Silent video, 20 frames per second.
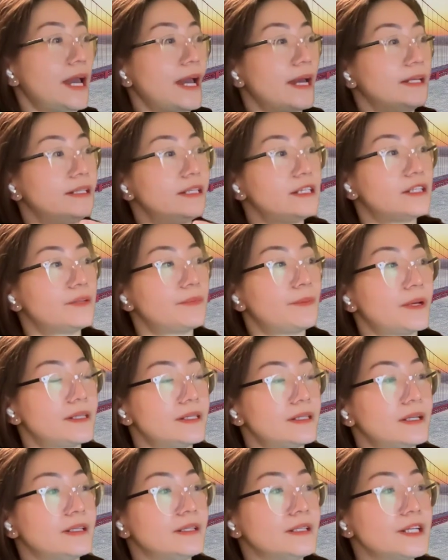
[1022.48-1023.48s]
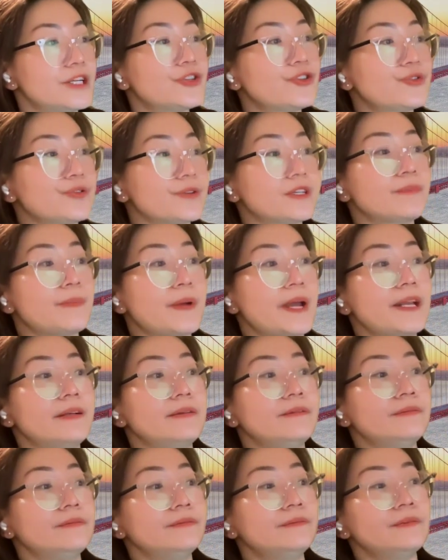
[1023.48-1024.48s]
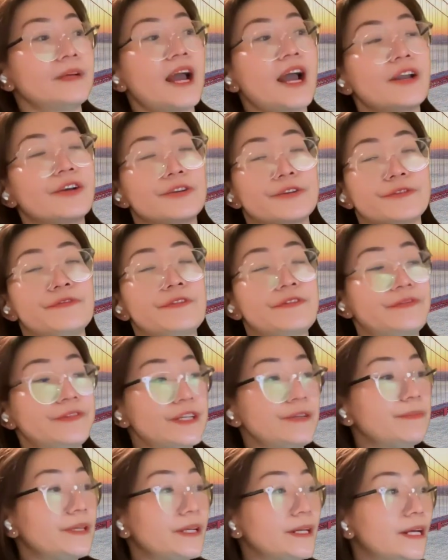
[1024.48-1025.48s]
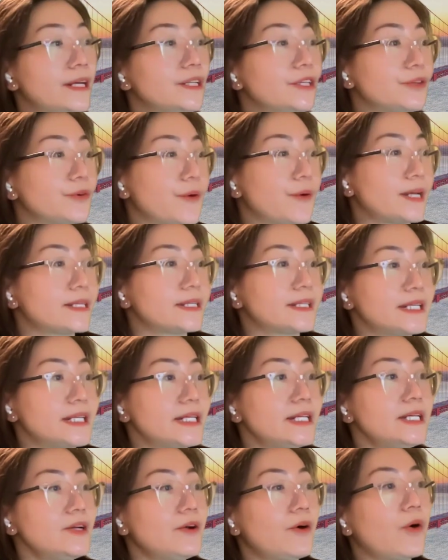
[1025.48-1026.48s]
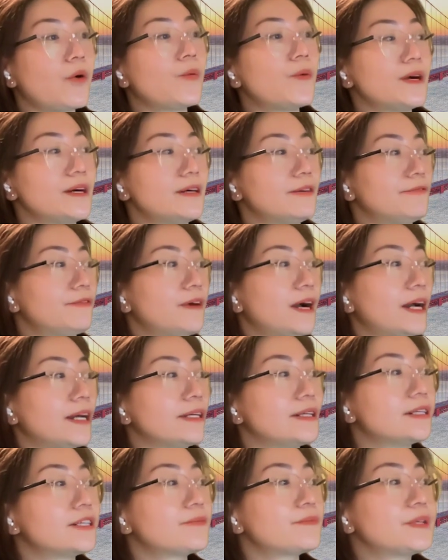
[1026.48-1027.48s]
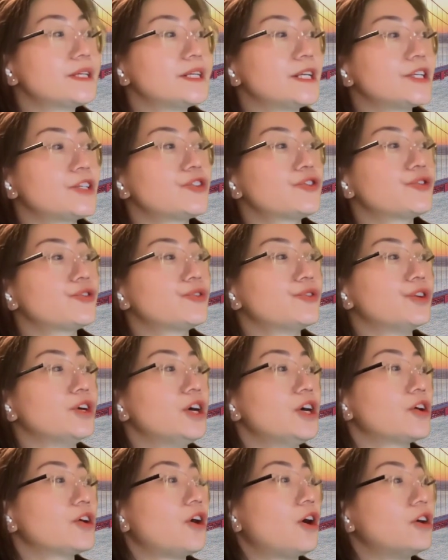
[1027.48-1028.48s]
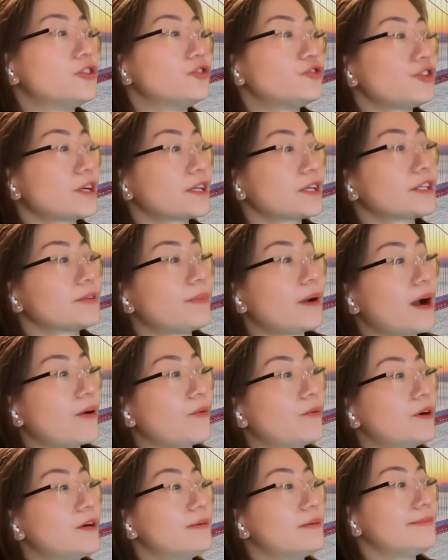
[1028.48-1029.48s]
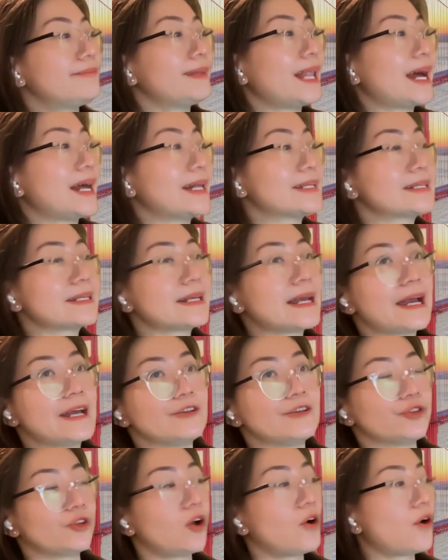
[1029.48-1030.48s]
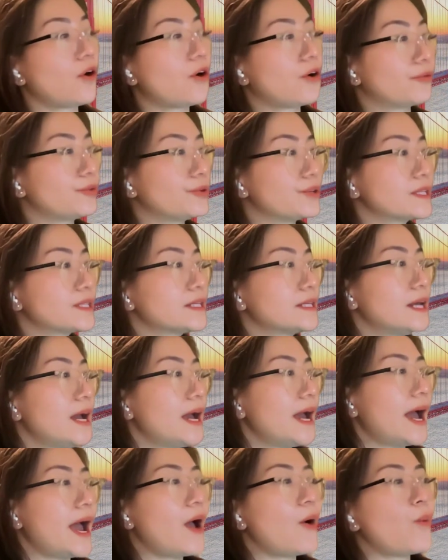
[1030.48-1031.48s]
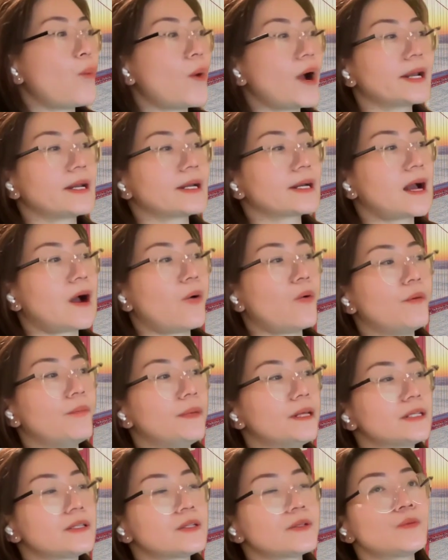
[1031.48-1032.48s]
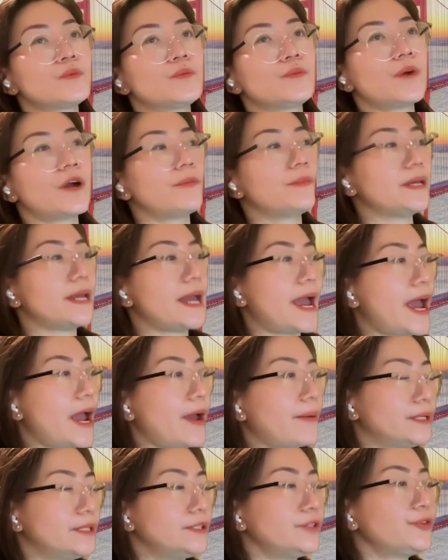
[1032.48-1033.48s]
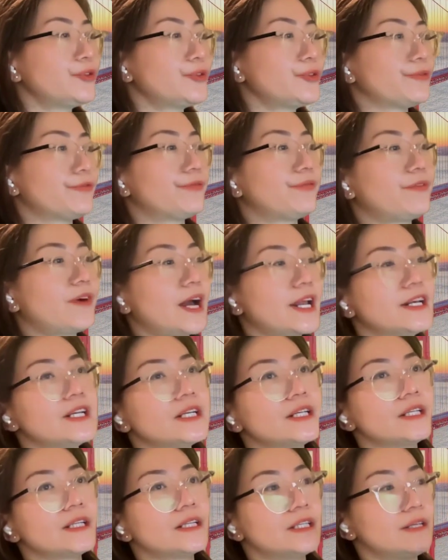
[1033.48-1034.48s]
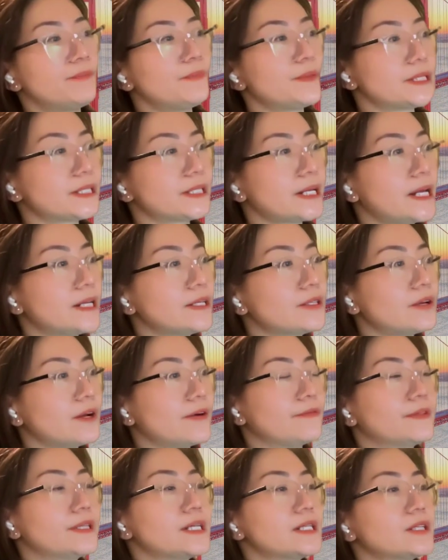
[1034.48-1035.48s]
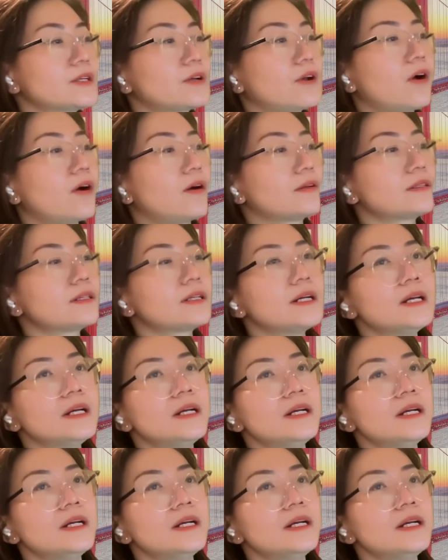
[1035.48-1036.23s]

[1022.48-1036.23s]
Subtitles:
anticipates the need to spend 150 billion USD over a 5 year period to construct the power plants and toll roads. And while the governments will be able to fund the 30% of this cost,